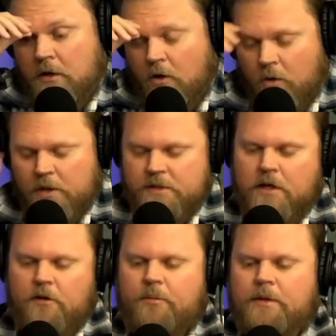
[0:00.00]

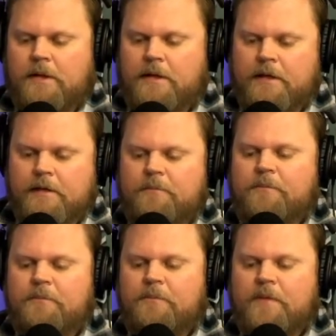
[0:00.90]
horizontal plane
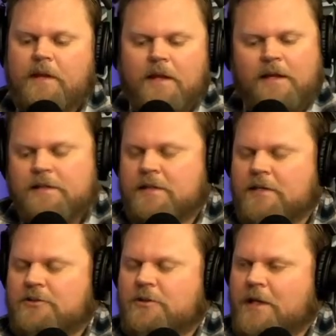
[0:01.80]
and he
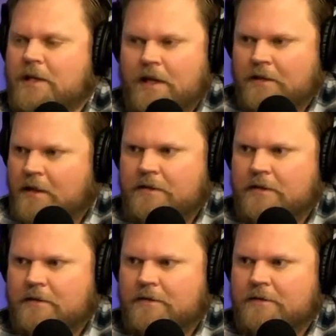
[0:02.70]
says you can gain
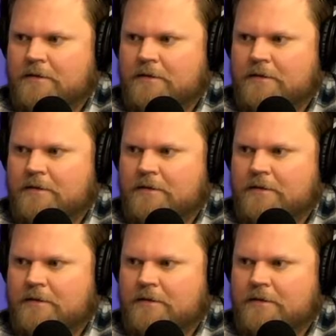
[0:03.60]
nothing mm.